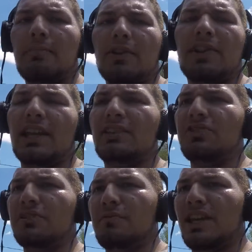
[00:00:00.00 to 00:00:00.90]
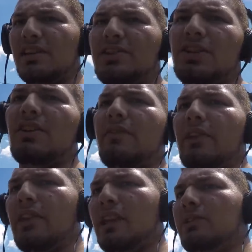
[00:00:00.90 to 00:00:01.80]
things, just making sure
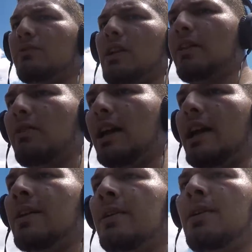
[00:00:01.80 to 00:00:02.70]
everything's running right.